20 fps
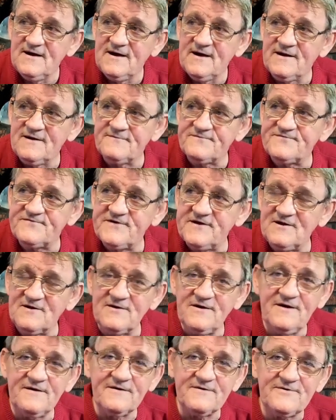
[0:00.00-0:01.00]
and I've seen a
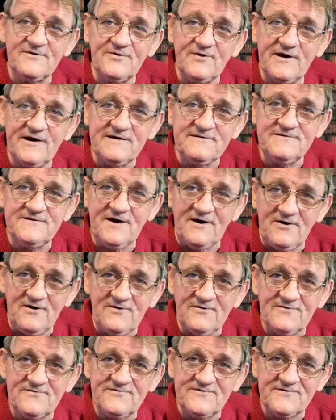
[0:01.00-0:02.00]
lot of gray
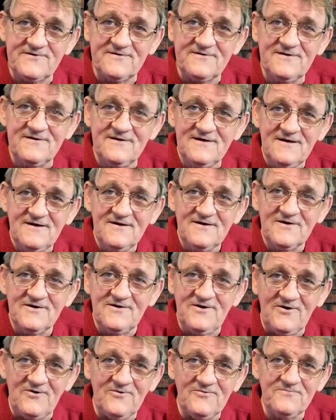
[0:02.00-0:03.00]
dogs
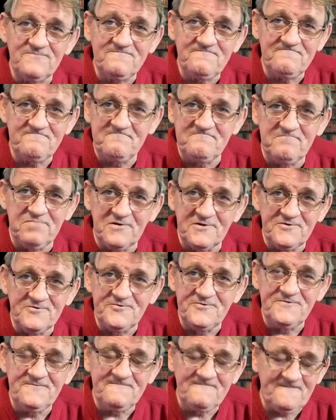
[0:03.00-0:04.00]
called
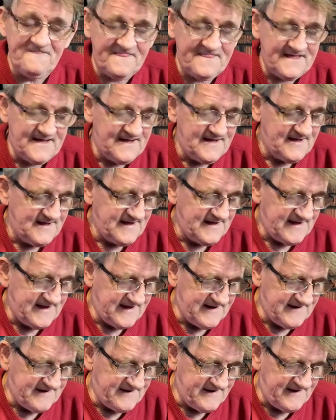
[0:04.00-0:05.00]
Blue,
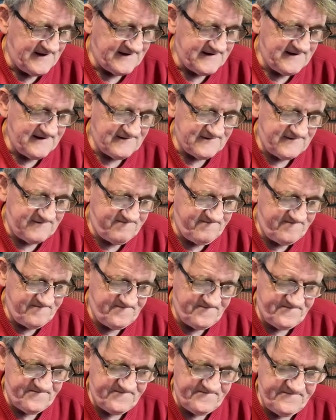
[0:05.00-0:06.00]
and I guess
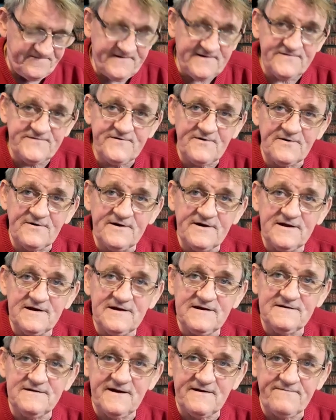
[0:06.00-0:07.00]
fish aren't
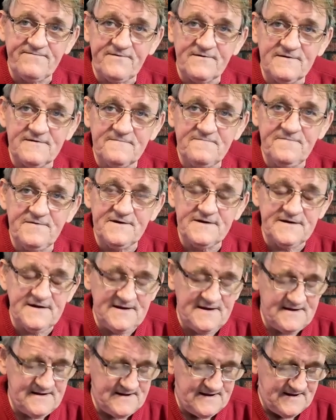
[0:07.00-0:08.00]
any different. But
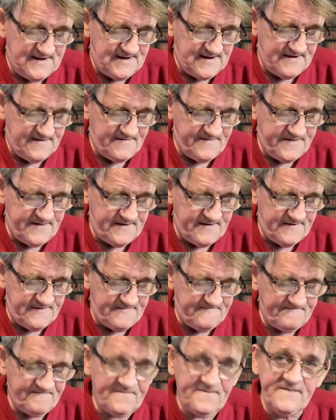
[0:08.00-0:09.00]

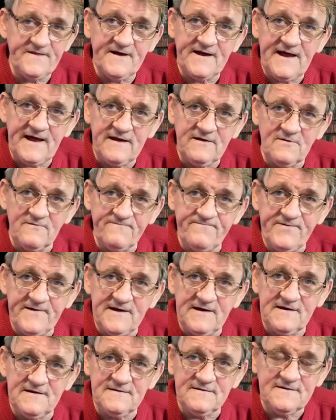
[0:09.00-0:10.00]
the anal
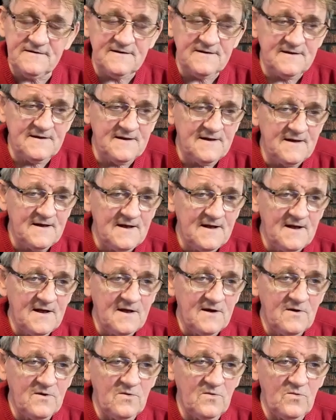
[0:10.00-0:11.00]
fin
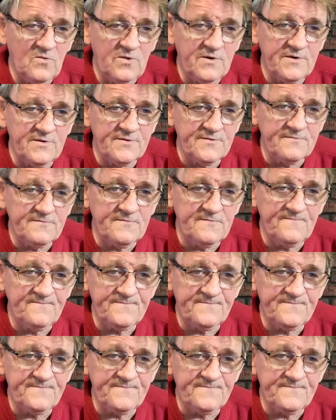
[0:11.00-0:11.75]
will